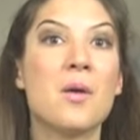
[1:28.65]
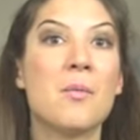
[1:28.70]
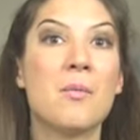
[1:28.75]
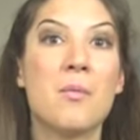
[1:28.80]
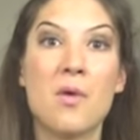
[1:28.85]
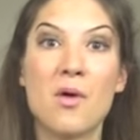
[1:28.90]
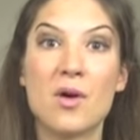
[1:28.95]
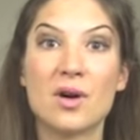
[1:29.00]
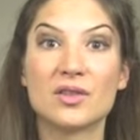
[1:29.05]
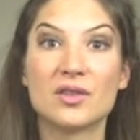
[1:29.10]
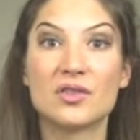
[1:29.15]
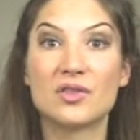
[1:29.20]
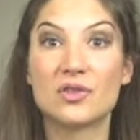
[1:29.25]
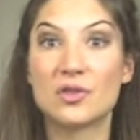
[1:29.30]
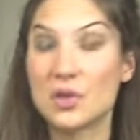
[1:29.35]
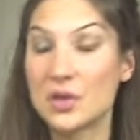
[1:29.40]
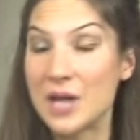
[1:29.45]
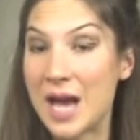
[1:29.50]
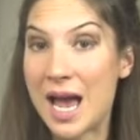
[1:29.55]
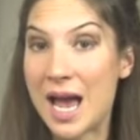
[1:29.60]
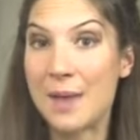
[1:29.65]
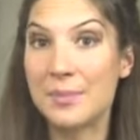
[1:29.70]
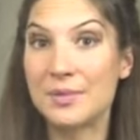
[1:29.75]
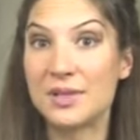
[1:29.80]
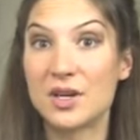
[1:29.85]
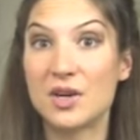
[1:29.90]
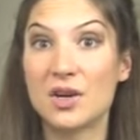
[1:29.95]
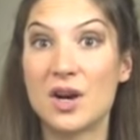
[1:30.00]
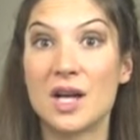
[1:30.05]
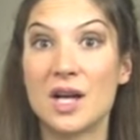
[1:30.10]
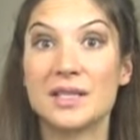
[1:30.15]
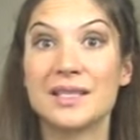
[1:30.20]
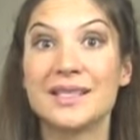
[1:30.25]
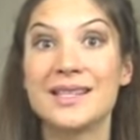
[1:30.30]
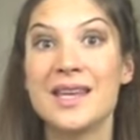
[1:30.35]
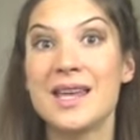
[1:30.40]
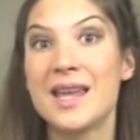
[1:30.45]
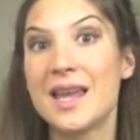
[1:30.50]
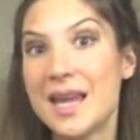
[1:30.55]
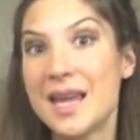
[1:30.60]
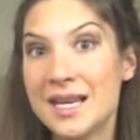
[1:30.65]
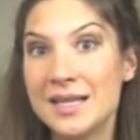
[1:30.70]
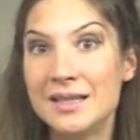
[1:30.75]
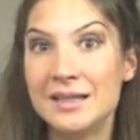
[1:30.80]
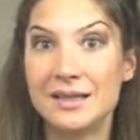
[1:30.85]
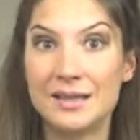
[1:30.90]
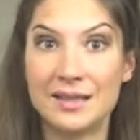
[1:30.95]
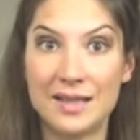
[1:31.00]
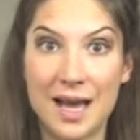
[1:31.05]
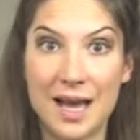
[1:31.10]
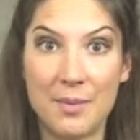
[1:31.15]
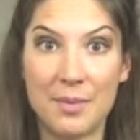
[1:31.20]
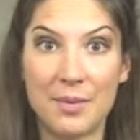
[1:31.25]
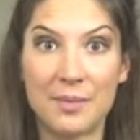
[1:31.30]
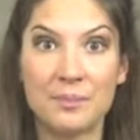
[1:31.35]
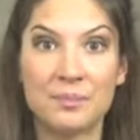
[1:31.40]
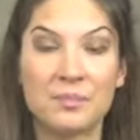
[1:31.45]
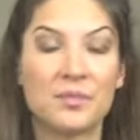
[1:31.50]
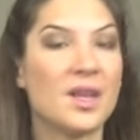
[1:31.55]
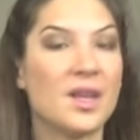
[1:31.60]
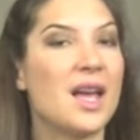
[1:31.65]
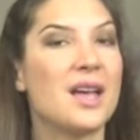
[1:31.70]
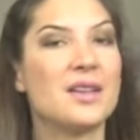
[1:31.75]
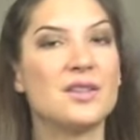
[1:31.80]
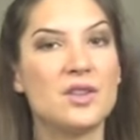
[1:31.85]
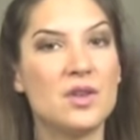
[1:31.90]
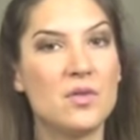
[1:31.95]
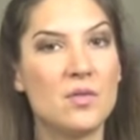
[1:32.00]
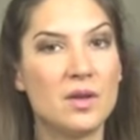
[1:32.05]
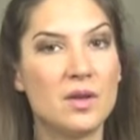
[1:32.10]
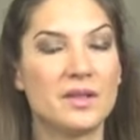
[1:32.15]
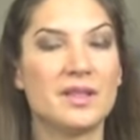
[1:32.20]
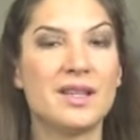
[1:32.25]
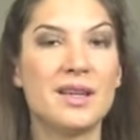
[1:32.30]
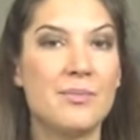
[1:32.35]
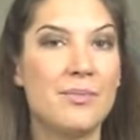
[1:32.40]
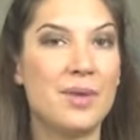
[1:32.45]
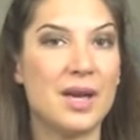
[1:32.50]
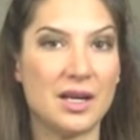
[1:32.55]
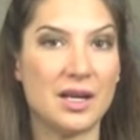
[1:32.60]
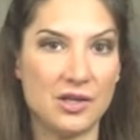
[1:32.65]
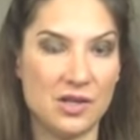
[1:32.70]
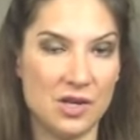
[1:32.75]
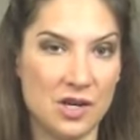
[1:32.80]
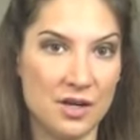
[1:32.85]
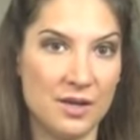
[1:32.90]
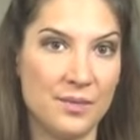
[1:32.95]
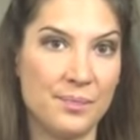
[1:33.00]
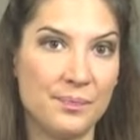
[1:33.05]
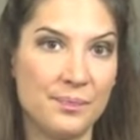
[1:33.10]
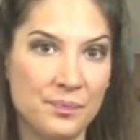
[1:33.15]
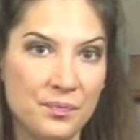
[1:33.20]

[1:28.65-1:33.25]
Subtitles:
more straps across the instep, as you will see pictured.